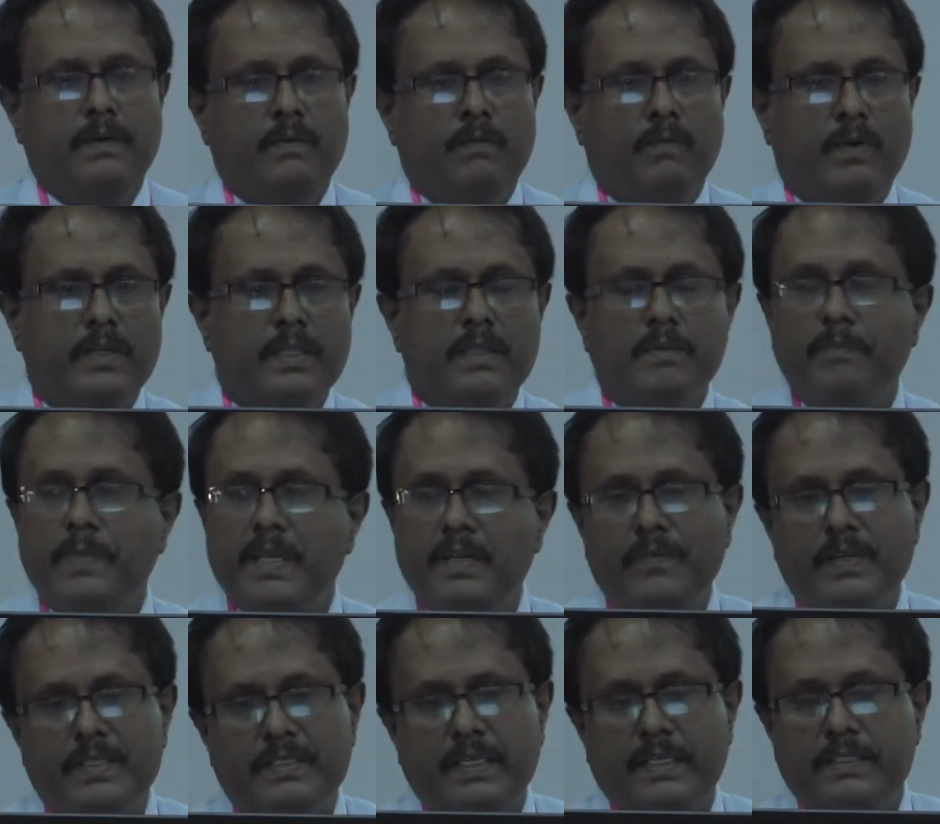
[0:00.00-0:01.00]
What are the
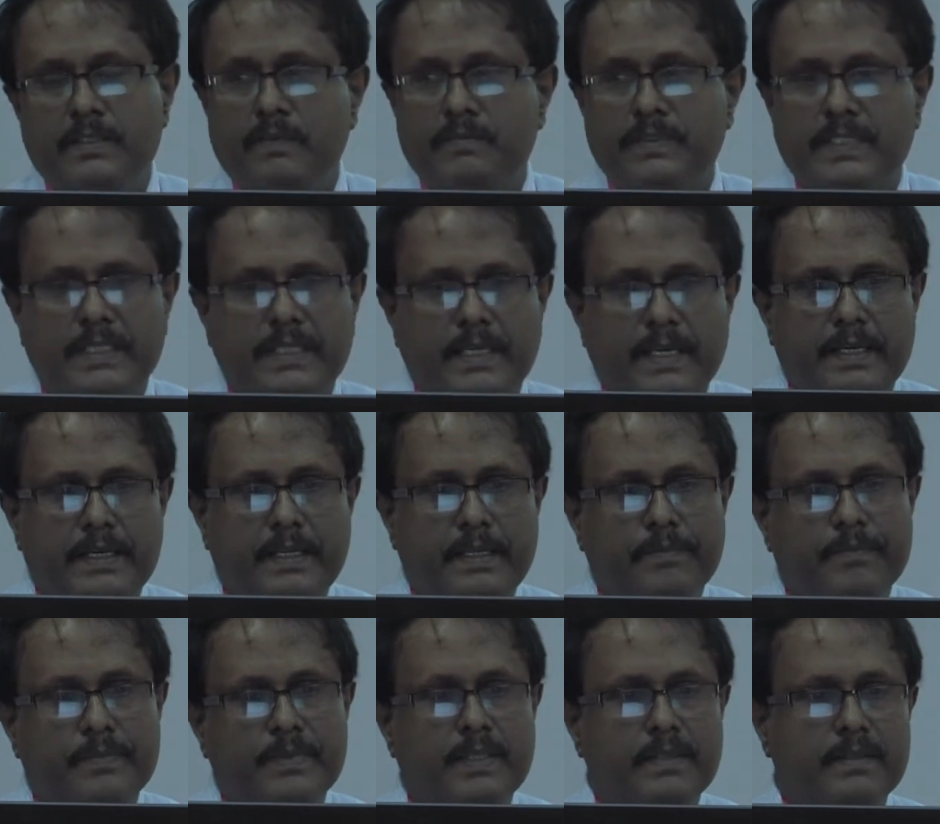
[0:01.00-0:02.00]
manifestations of CKD?
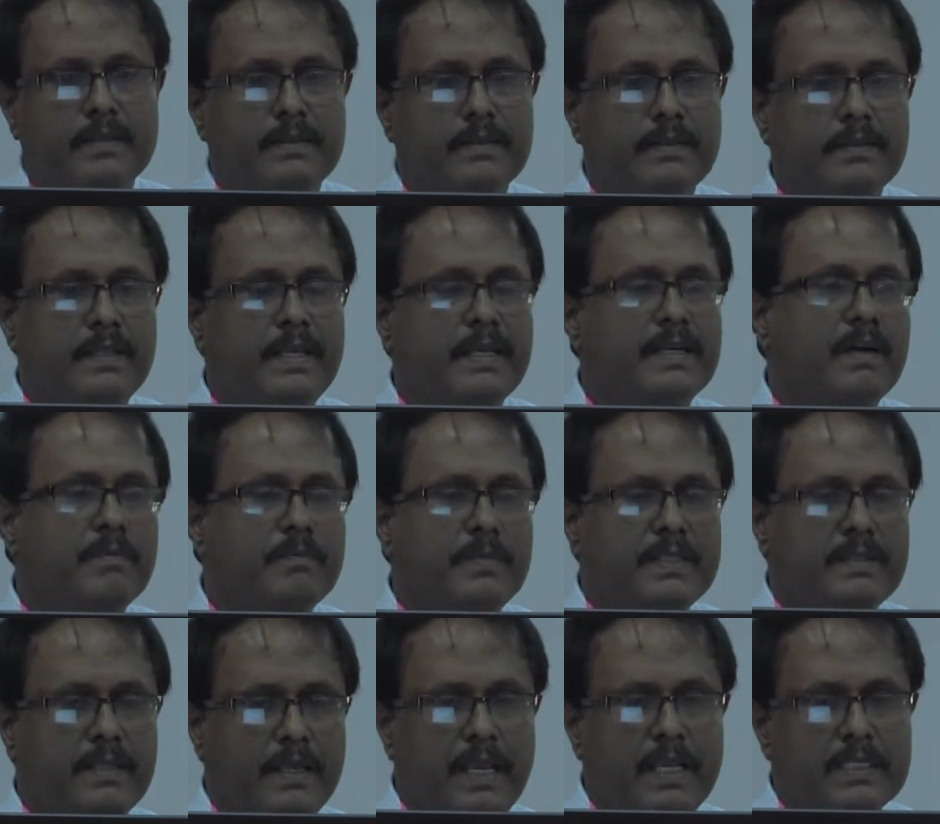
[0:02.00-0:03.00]
They come with
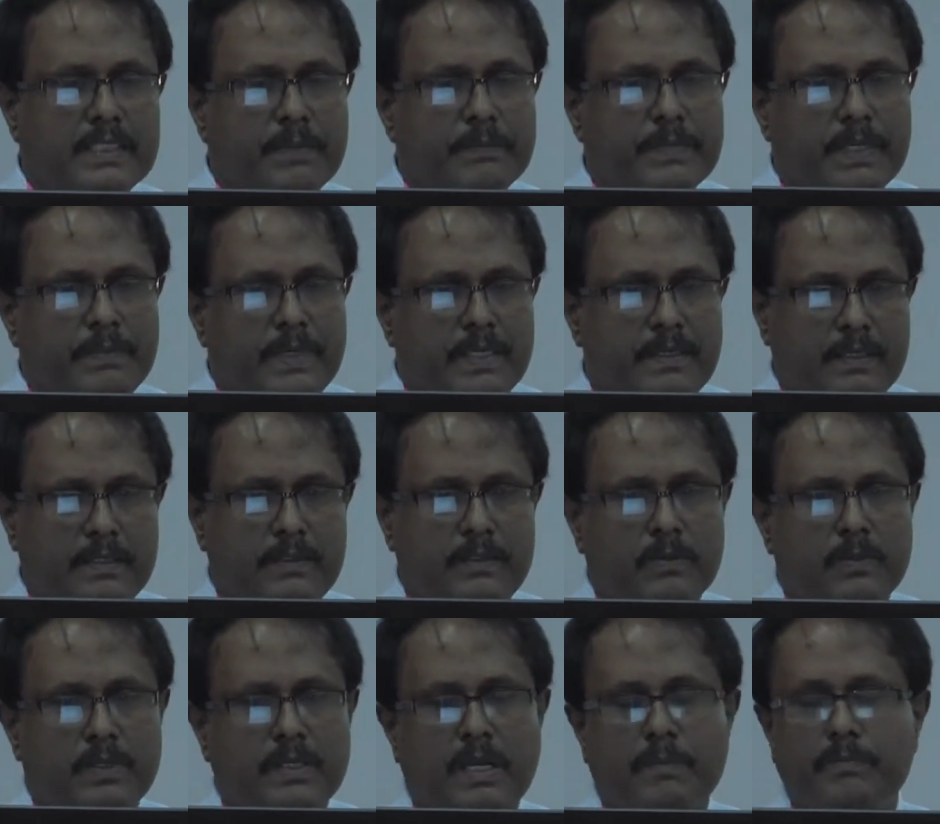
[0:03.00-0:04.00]
asymptomatic
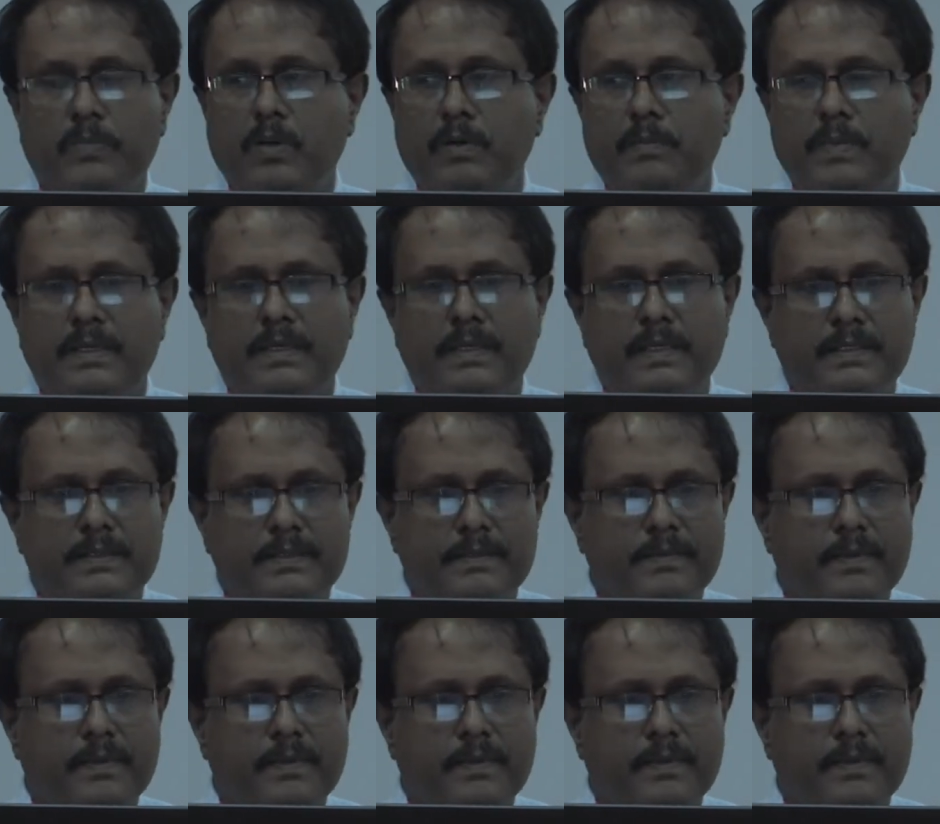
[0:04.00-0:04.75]
urine abnormalities,